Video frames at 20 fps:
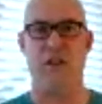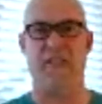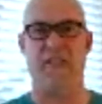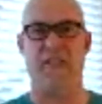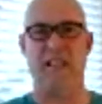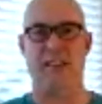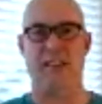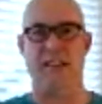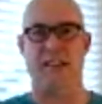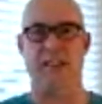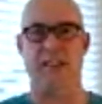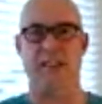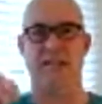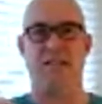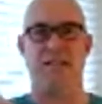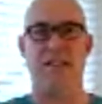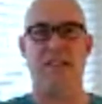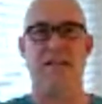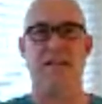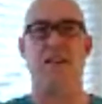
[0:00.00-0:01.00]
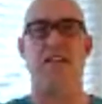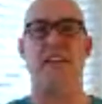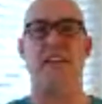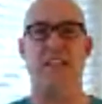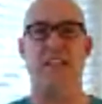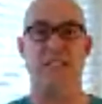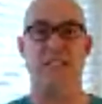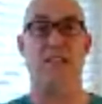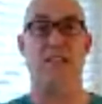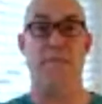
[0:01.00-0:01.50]
You had to get the
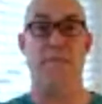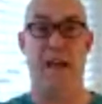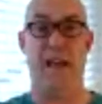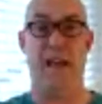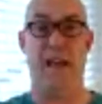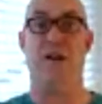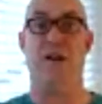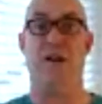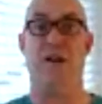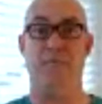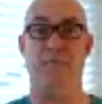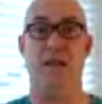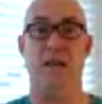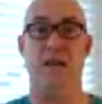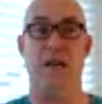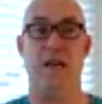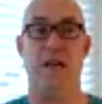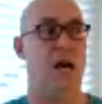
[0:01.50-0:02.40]
DVDs in the mail.